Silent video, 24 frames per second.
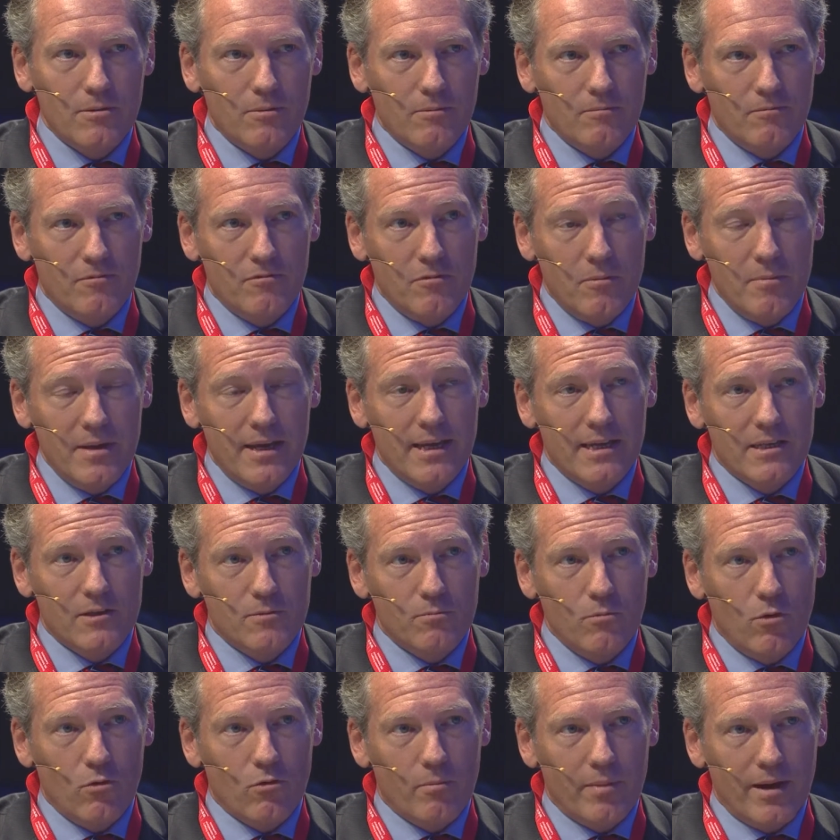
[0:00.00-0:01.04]
for me, it's
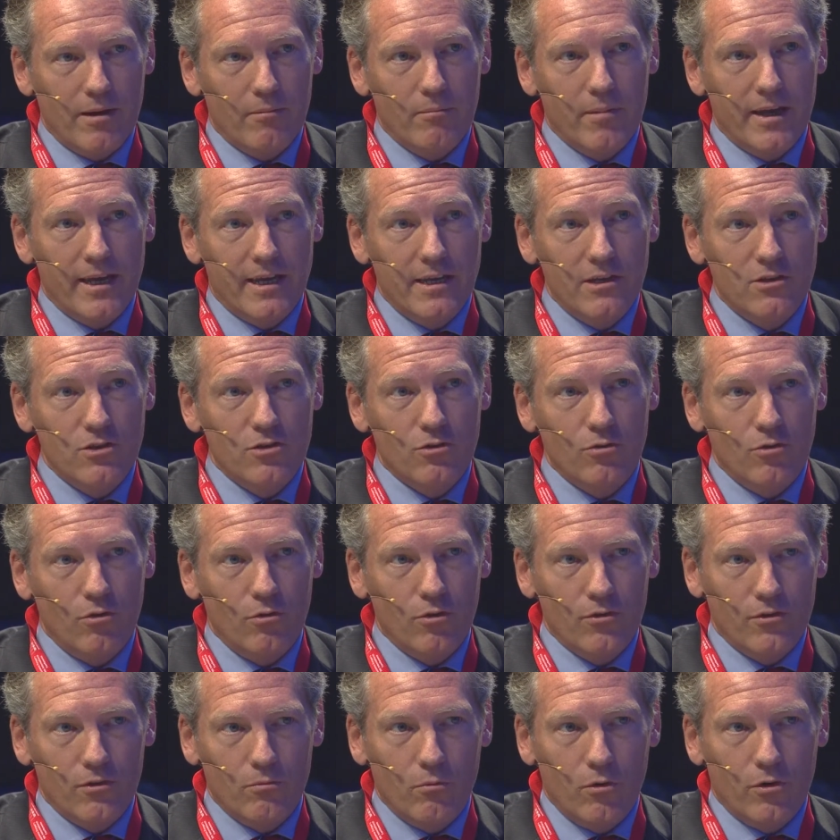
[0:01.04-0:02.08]
more about making sure
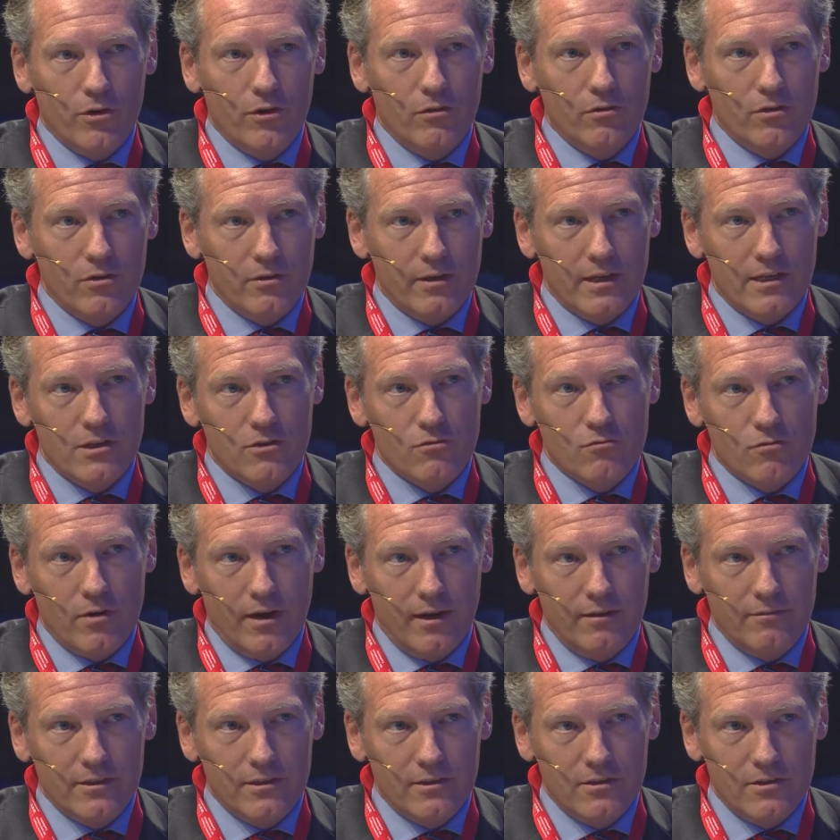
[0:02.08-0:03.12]
that what you're doing is
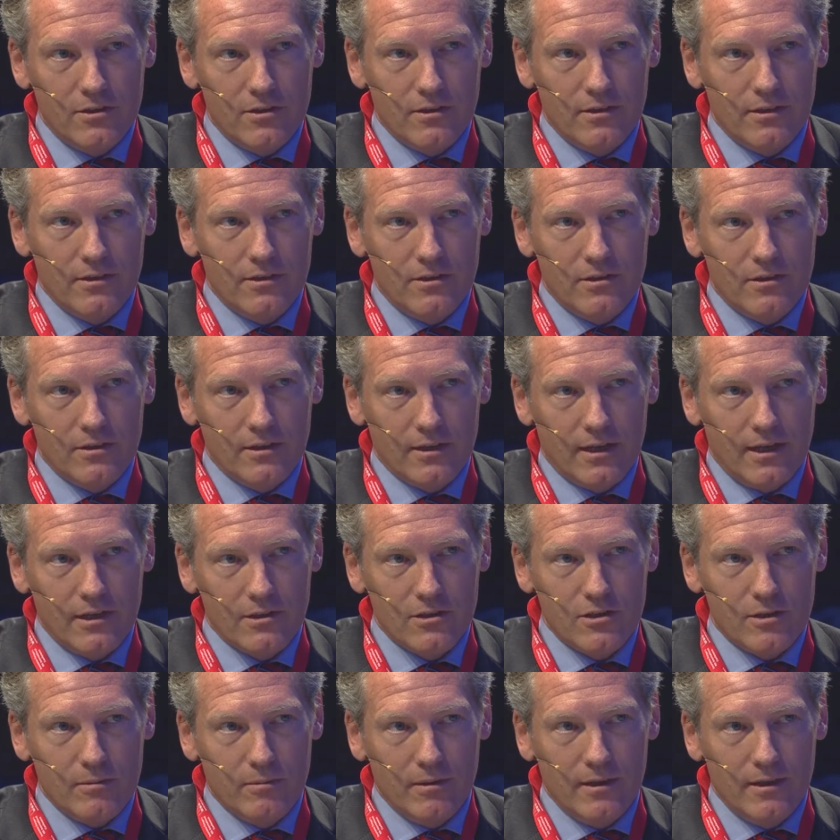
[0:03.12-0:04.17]
relevant to the
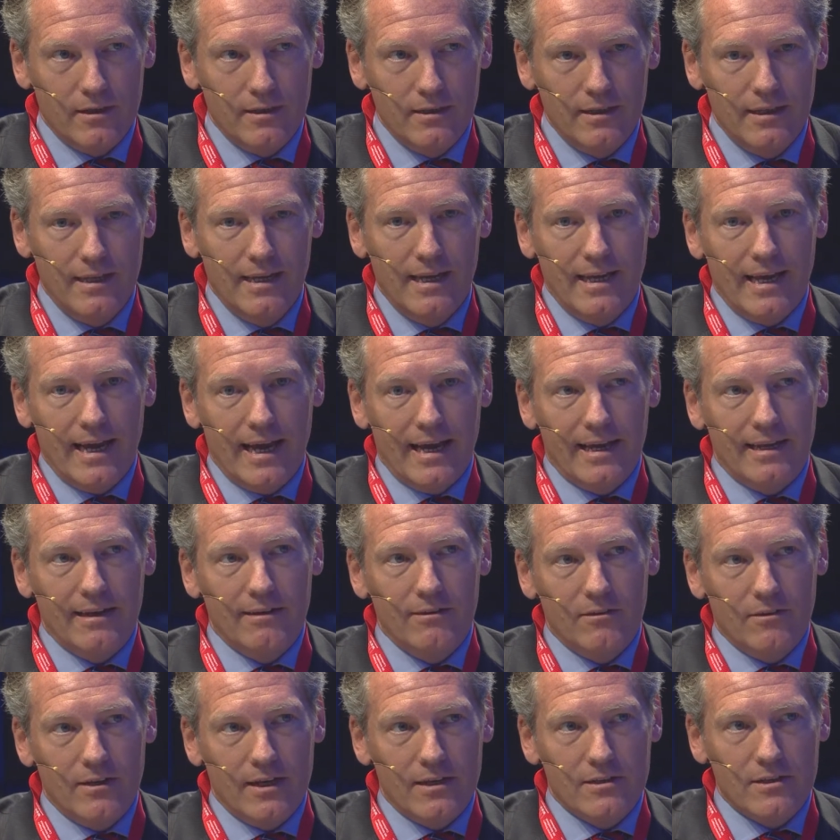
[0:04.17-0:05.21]
customer.
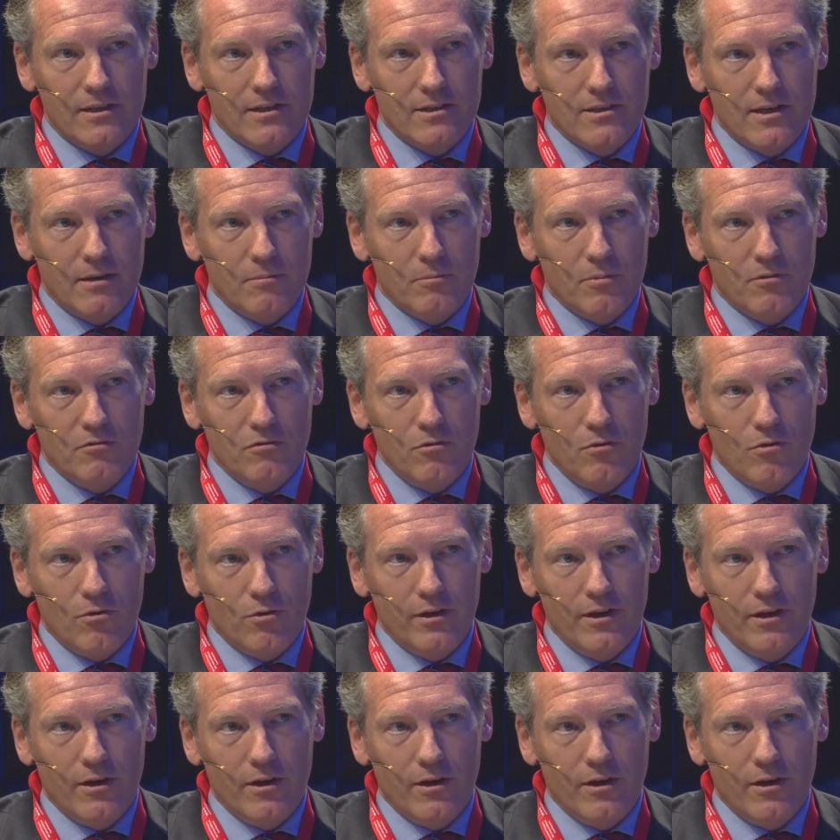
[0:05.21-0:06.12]
And as I said before,